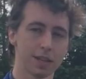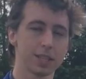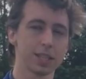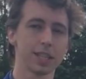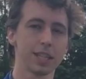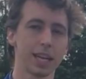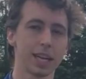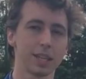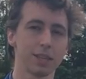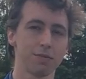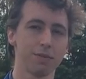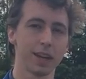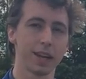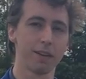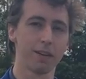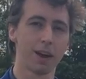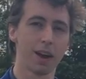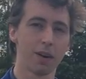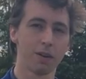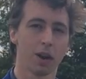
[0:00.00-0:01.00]
So this will let us
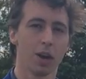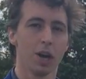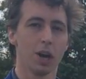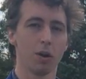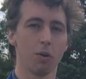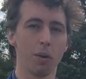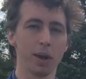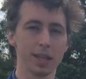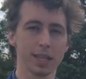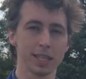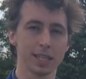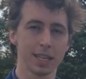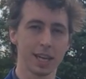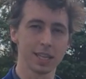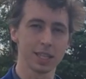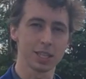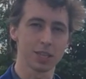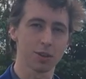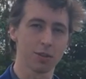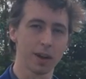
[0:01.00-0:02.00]
figure out what the
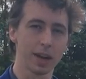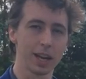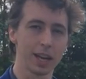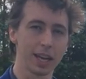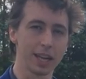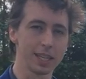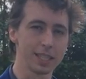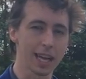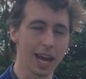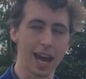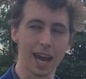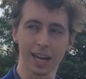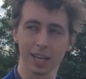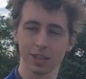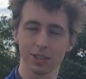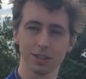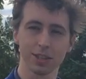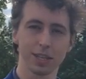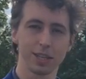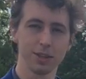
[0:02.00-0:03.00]
sunscreen is
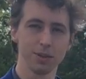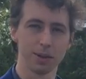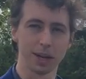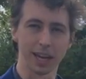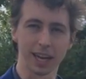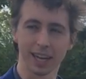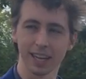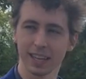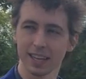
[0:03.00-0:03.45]
actually doing.